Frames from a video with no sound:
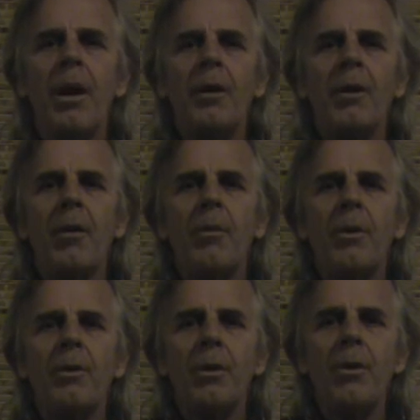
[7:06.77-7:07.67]
and yet
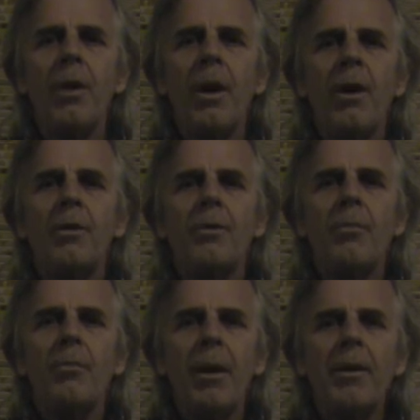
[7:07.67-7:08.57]
we do
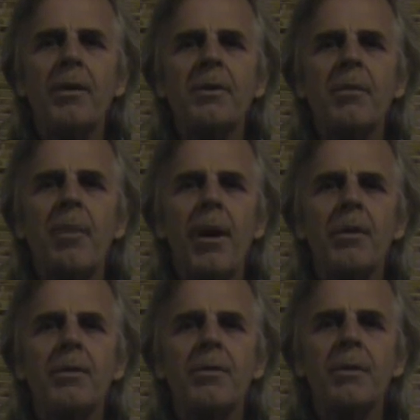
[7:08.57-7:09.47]
tremendous
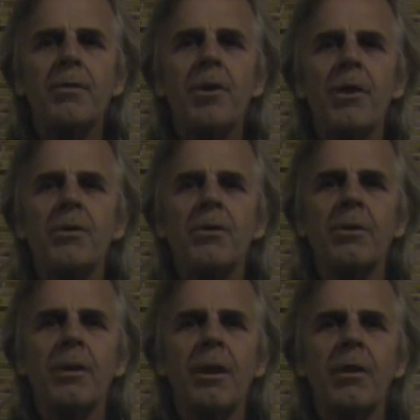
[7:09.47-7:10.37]
amounts of
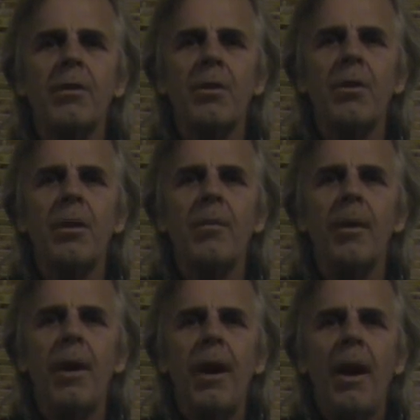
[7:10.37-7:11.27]
destruction to get to them.
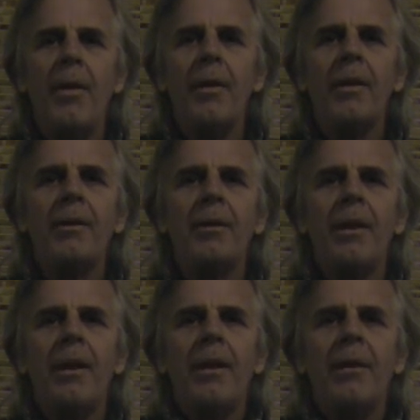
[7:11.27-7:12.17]
And then